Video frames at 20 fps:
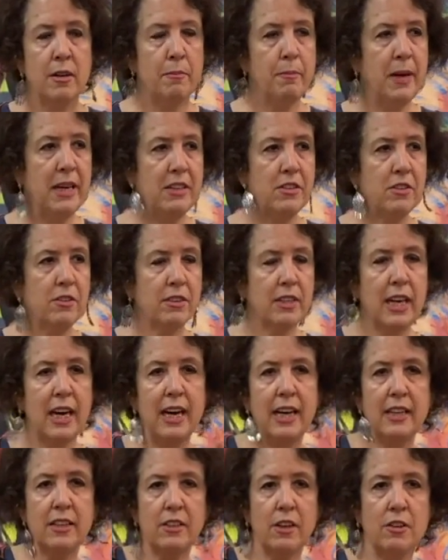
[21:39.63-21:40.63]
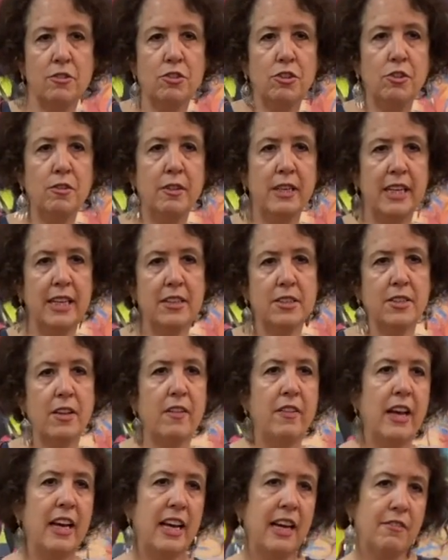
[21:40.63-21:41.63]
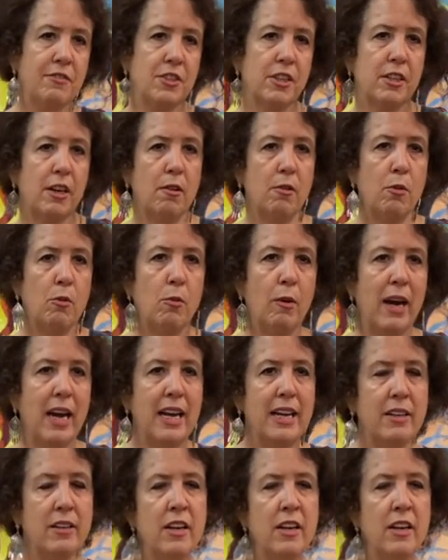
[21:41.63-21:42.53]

but you can't go too near, so they have to go away.